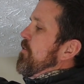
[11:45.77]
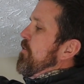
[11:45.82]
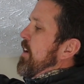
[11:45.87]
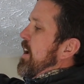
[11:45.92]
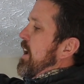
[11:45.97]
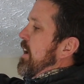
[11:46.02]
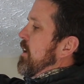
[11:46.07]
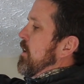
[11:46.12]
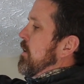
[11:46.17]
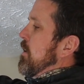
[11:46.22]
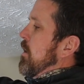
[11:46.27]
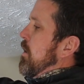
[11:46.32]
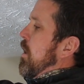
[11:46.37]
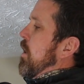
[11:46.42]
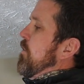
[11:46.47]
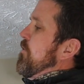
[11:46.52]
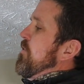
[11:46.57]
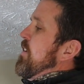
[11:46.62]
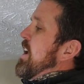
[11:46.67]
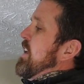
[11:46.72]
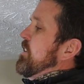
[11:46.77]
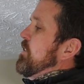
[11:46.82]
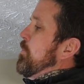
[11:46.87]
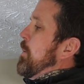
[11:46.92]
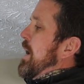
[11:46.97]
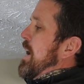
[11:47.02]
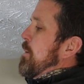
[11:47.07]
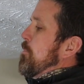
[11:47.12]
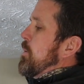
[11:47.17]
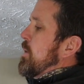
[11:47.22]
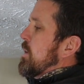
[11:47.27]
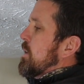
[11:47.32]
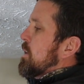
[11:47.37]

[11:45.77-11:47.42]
fan or vent pipe.